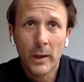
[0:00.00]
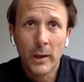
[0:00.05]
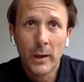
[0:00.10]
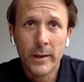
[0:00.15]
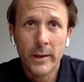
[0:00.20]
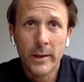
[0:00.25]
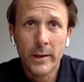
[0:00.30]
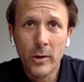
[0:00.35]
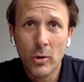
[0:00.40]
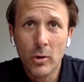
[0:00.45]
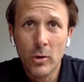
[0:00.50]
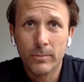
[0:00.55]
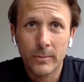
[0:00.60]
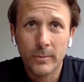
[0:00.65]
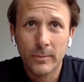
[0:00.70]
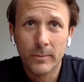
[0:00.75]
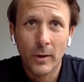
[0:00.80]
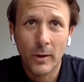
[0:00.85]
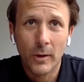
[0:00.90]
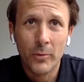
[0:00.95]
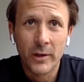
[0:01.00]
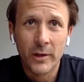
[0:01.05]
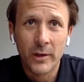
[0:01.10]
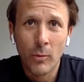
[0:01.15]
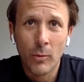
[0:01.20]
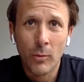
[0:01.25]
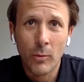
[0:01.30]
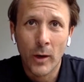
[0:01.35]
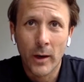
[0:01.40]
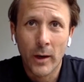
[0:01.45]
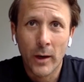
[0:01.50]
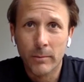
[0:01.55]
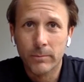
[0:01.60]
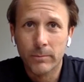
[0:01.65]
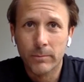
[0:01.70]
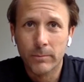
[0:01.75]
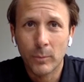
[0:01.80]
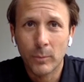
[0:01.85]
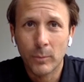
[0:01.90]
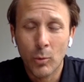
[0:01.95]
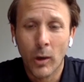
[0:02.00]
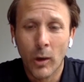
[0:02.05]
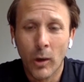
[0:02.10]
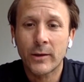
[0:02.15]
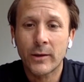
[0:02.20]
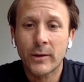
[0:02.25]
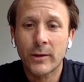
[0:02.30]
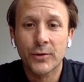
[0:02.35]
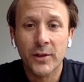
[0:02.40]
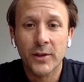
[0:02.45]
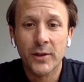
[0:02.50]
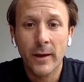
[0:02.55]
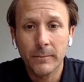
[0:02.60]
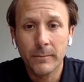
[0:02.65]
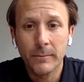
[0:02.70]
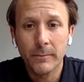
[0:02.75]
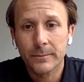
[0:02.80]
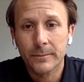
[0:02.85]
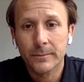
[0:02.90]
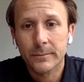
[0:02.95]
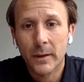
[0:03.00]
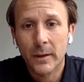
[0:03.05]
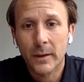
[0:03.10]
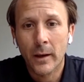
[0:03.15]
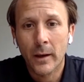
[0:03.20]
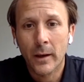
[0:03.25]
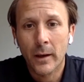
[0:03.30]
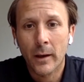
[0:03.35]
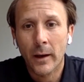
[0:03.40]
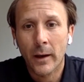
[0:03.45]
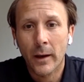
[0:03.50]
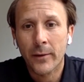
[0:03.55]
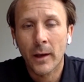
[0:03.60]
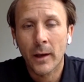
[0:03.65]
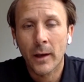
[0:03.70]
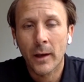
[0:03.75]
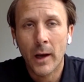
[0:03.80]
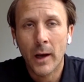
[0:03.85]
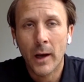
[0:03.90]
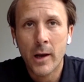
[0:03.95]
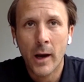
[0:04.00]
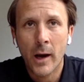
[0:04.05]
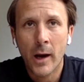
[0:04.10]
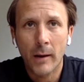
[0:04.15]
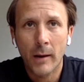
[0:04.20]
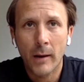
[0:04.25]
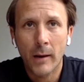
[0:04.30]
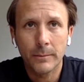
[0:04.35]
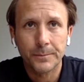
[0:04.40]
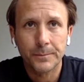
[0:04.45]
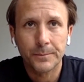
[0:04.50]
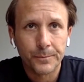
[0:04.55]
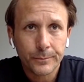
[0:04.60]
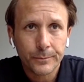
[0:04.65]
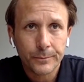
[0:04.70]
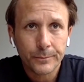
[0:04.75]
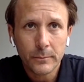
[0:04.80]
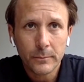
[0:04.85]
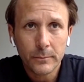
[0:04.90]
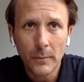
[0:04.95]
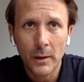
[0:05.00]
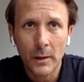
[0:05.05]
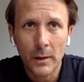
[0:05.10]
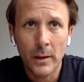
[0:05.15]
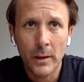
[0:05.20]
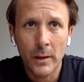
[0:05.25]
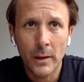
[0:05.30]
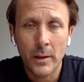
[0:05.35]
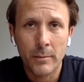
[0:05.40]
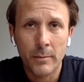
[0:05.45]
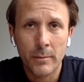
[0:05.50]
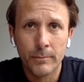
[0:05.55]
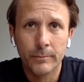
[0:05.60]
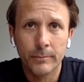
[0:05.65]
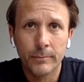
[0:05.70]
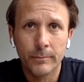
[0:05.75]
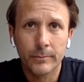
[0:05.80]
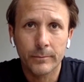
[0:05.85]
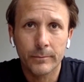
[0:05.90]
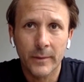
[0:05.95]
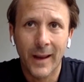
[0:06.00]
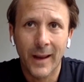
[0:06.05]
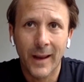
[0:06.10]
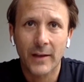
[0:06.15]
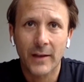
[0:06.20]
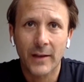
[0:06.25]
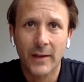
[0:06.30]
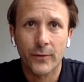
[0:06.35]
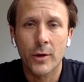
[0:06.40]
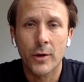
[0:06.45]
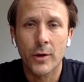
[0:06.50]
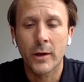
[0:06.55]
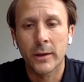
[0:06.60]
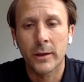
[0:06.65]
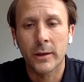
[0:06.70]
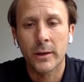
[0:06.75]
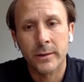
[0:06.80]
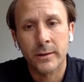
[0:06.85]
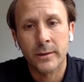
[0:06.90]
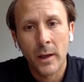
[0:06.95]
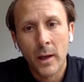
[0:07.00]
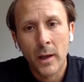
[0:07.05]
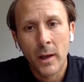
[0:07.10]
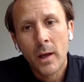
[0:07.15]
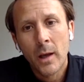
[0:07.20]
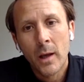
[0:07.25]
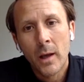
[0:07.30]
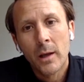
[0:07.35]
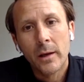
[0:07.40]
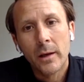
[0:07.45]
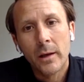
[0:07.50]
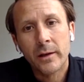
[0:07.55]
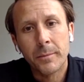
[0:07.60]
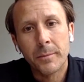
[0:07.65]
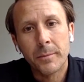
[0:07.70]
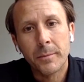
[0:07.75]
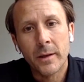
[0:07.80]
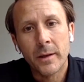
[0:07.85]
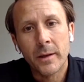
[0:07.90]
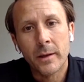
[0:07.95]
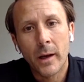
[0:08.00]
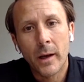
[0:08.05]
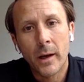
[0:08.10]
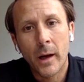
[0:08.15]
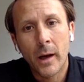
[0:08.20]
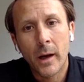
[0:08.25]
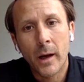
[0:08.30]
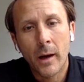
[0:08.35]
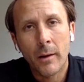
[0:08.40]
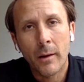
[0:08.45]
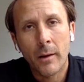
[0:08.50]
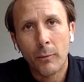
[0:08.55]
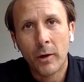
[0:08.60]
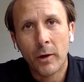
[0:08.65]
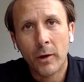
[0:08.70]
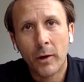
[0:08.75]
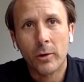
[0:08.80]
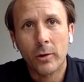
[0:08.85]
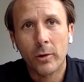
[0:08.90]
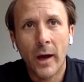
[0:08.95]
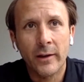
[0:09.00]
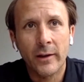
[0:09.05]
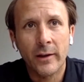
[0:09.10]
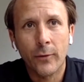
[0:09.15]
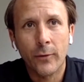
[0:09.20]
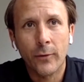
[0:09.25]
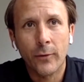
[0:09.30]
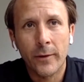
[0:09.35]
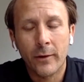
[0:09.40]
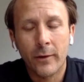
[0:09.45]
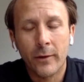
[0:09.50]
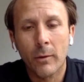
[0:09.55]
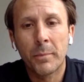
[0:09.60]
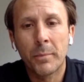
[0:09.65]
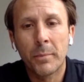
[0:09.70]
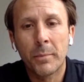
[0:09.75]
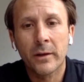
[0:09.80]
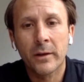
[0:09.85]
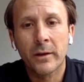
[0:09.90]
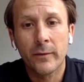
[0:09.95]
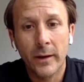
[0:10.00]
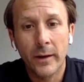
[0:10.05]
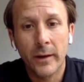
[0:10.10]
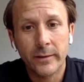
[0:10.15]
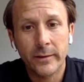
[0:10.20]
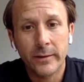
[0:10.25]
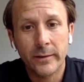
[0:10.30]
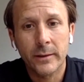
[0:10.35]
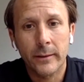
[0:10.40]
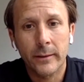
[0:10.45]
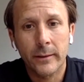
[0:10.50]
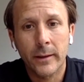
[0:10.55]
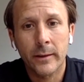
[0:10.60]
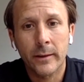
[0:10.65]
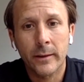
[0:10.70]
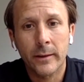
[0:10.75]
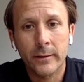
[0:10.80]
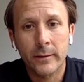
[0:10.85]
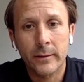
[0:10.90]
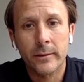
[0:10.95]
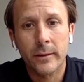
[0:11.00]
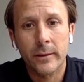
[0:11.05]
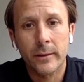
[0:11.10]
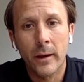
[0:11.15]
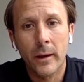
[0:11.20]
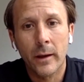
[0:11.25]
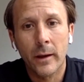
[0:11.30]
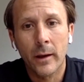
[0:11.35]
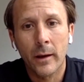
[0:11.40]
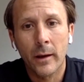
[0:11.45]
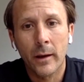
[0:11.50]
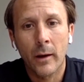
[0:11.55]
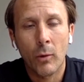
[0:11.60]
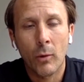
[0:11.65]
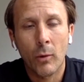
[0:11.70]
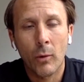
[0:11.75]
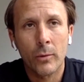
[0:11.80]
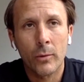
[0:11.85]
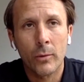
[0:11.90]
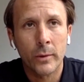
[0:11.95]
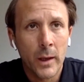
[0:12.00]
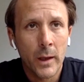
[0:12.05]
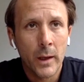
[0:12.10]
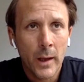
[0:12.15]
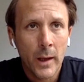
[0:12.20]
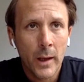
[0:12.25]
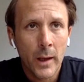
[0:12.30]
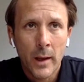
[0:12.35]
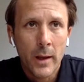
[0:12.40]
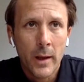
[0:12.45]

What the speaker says: Well, they know obviously where we would like to see them. I think LaLiga, the last few years, has been recognized for the competitiveness that is around.